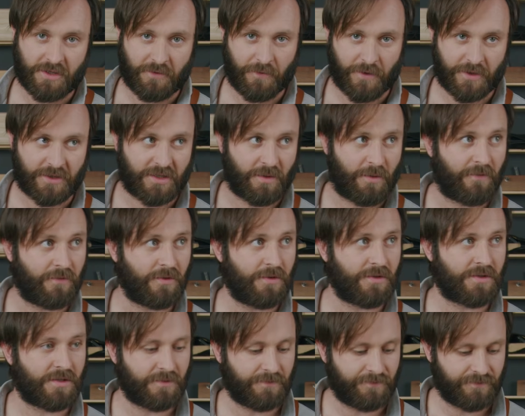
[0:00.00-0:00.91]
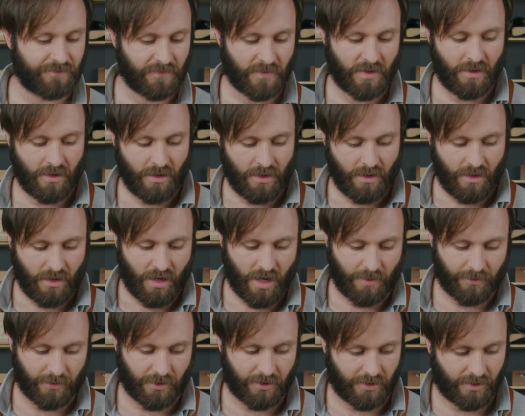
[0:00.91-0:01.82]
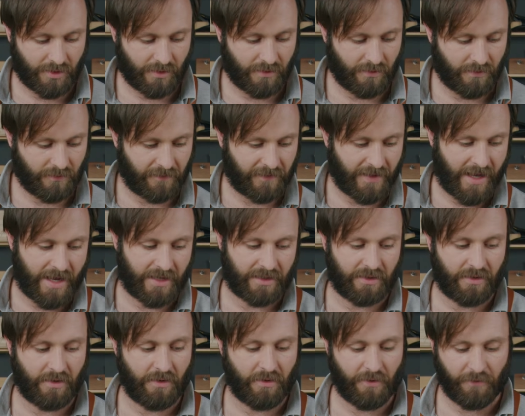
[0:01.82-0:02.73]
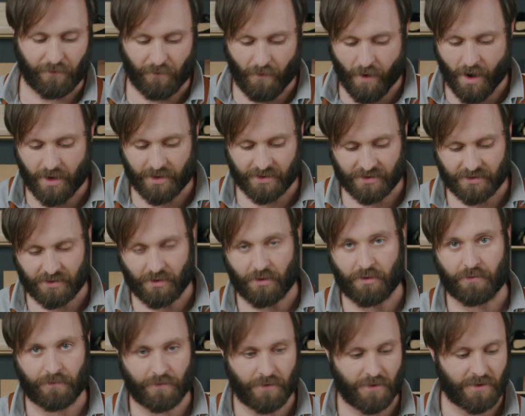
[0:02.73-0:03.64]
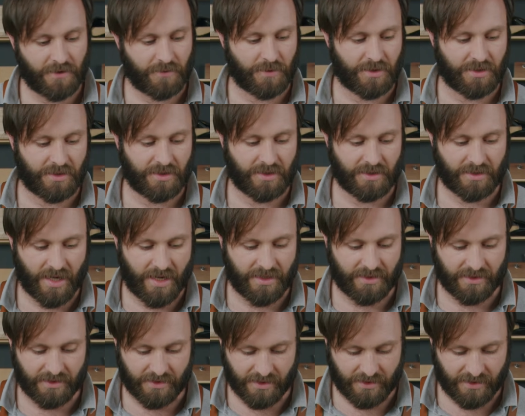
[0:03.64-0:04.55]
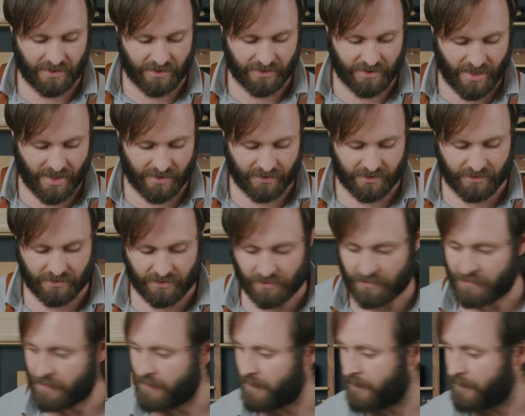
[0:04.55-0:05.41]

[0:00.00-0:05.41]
of the first time I've used them, I'm going to flatten the finest stone first, which in this case is the 6000.